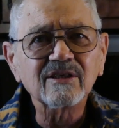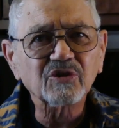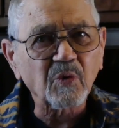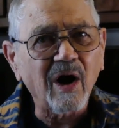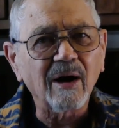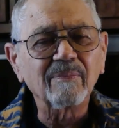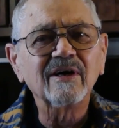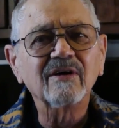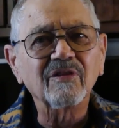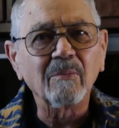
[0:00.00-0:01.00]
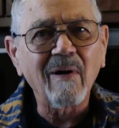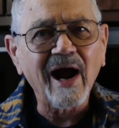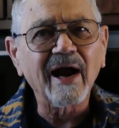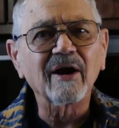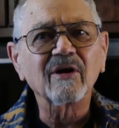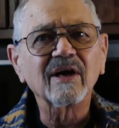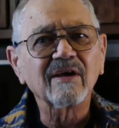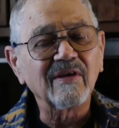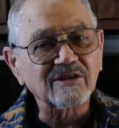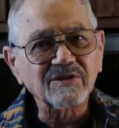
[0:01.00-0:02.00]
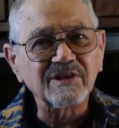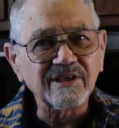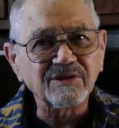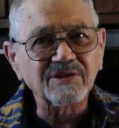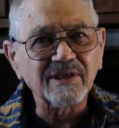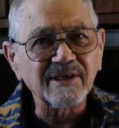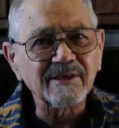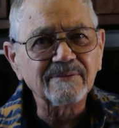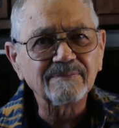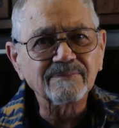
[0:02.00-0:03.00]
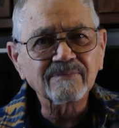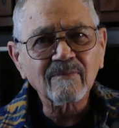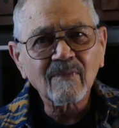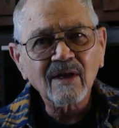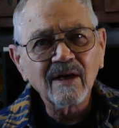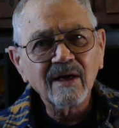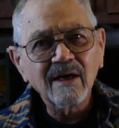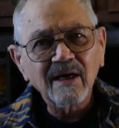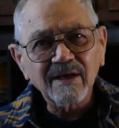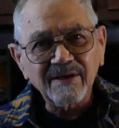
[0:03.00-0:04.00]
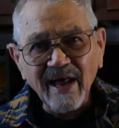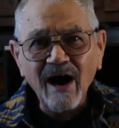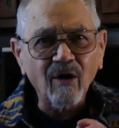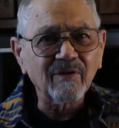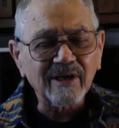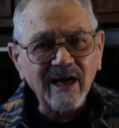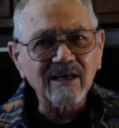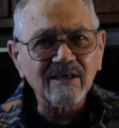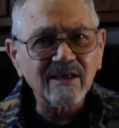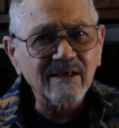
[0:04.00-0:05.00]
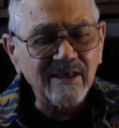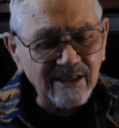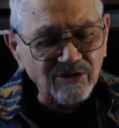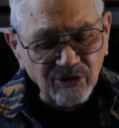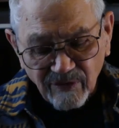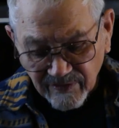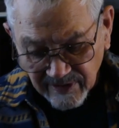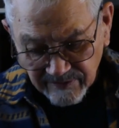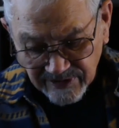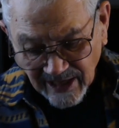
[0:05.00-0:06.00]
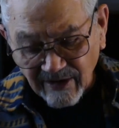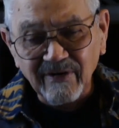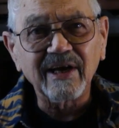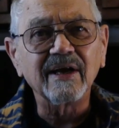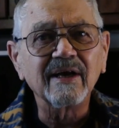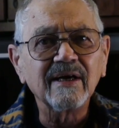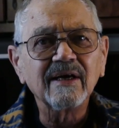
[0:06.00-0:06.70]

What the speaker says: swamp, the mire that's D.C. Now the conservatives have a